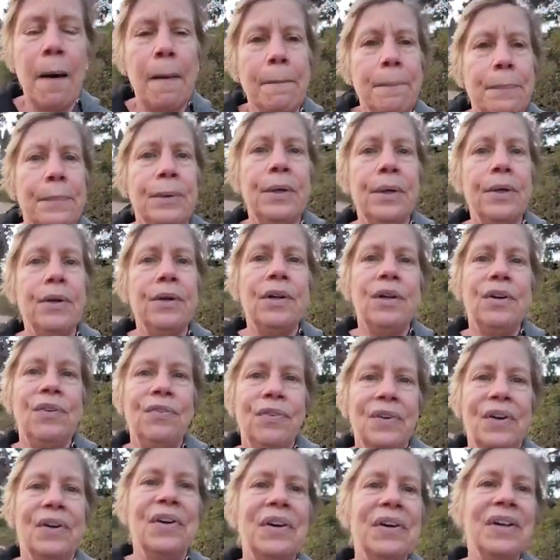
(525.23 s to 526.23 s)

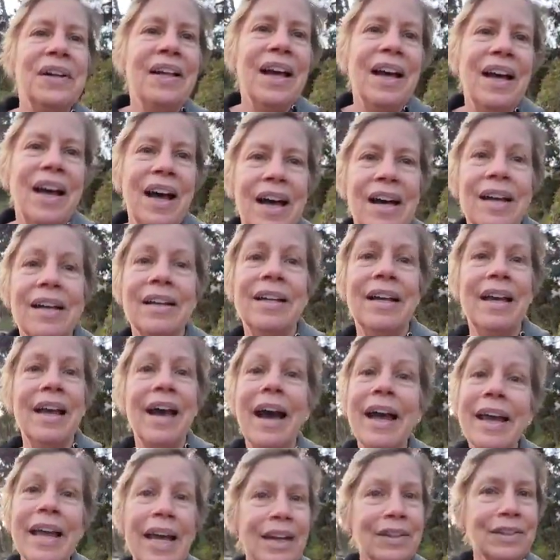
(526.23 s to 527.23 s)
Beautiful. I
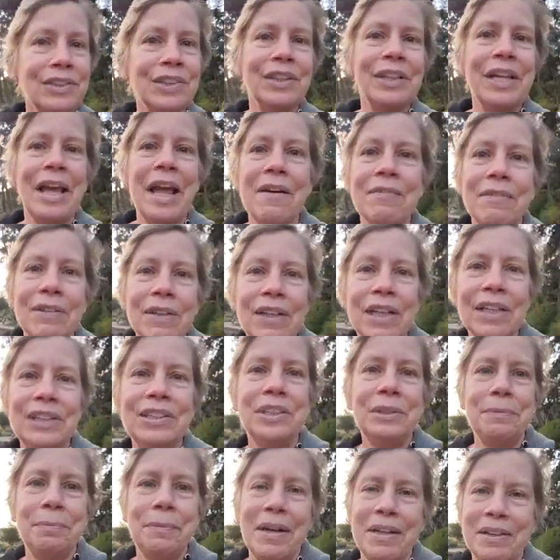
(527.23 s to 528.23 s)
actually have a
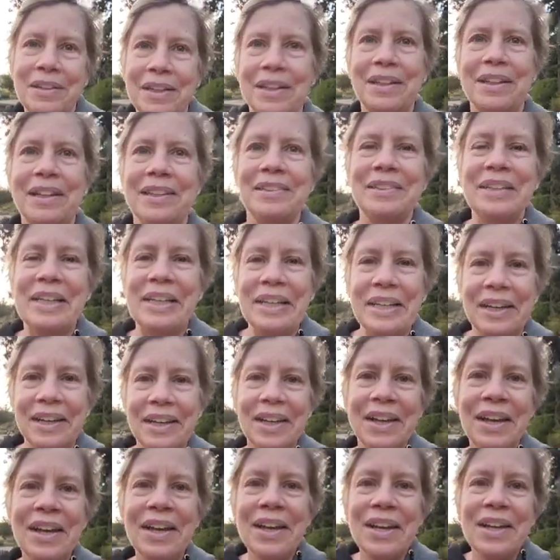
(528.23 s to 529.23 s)
lunch spot that I like.
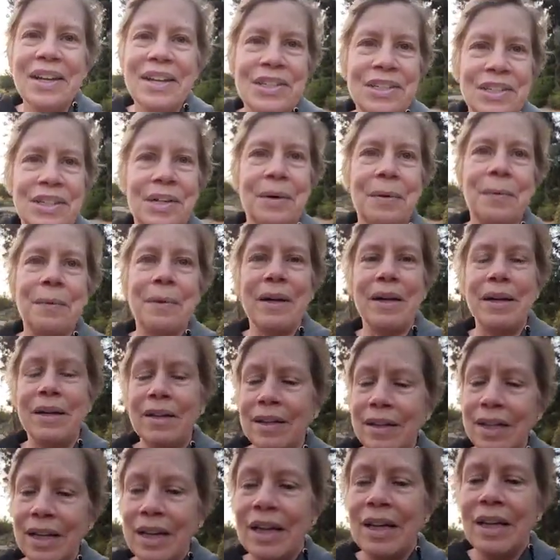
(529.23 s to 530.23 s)
So,
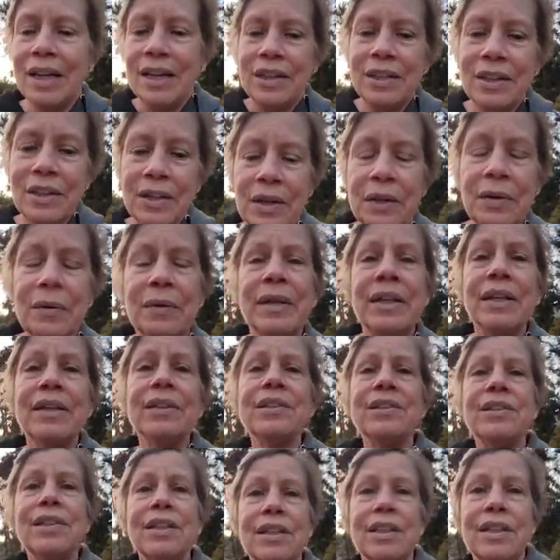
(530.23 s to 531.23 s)
you know,
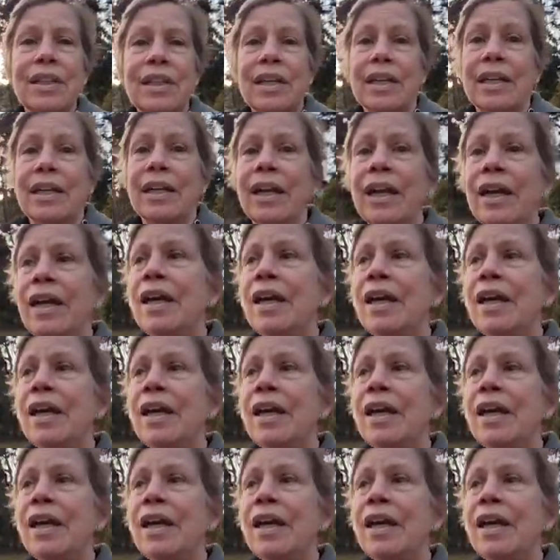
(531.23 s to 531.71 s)
here's the thing.